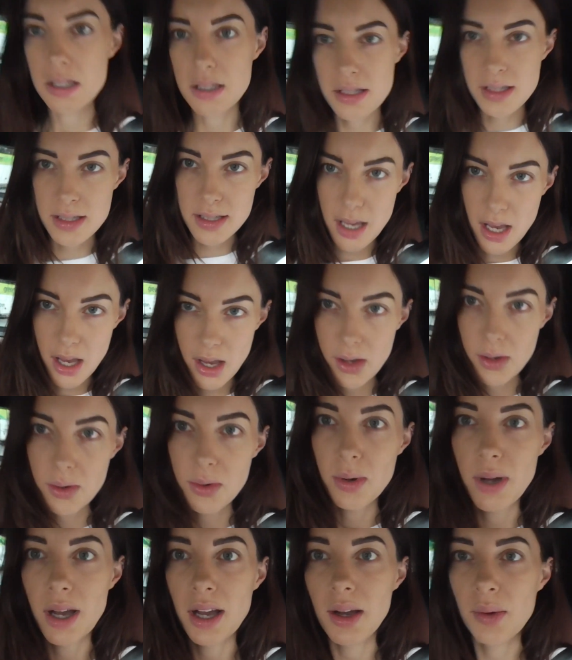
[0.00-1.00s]

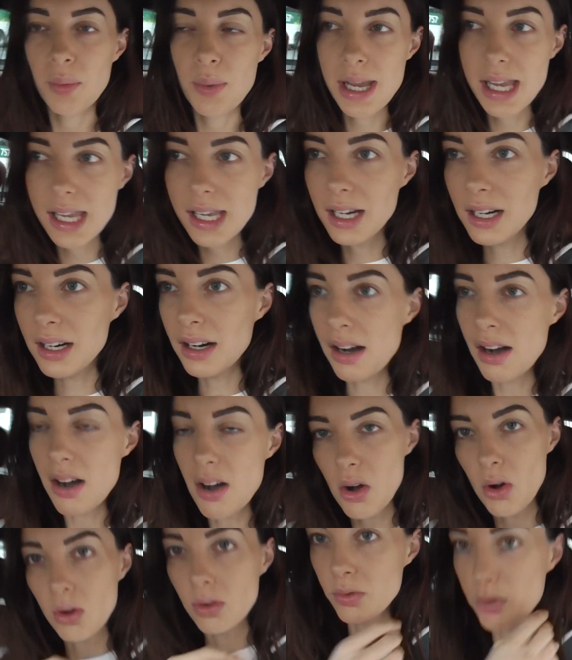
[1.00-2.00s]
So we
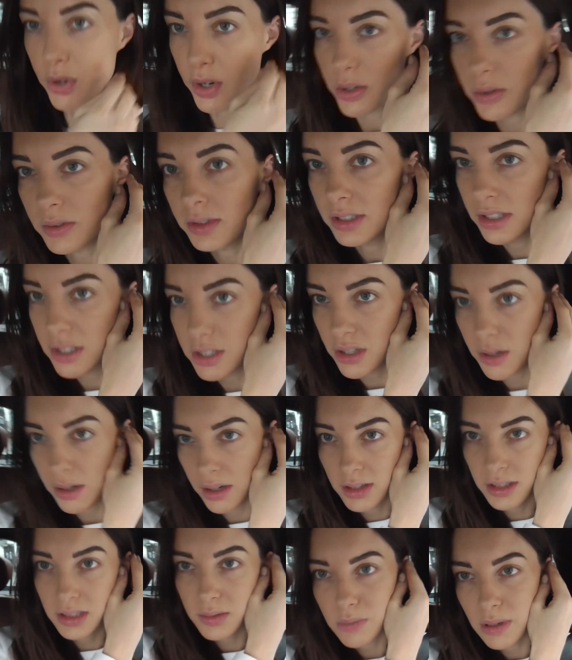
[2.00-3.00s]
are en route to
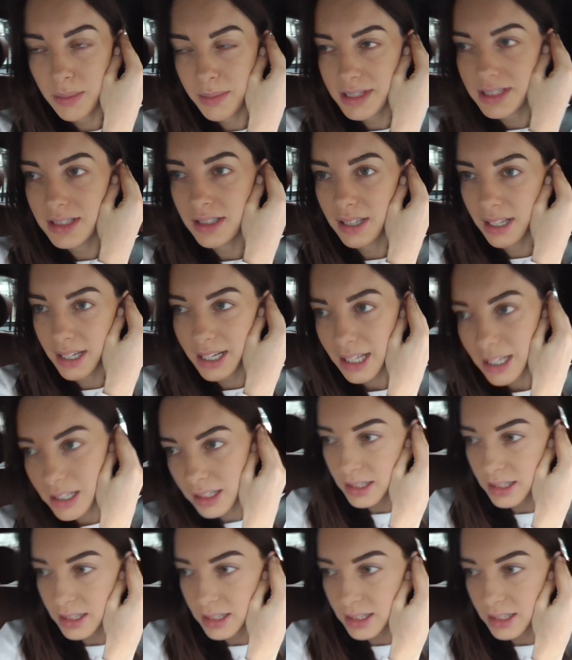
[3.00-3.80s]
London Women's Clinic.